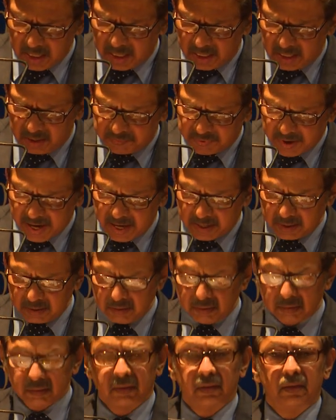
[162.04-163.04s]
In fact,
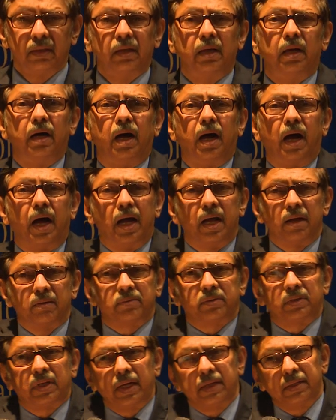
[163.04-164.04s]
I have
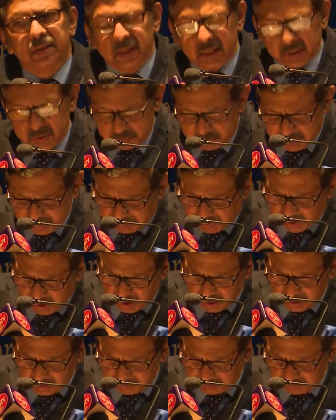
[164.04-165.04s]
said this before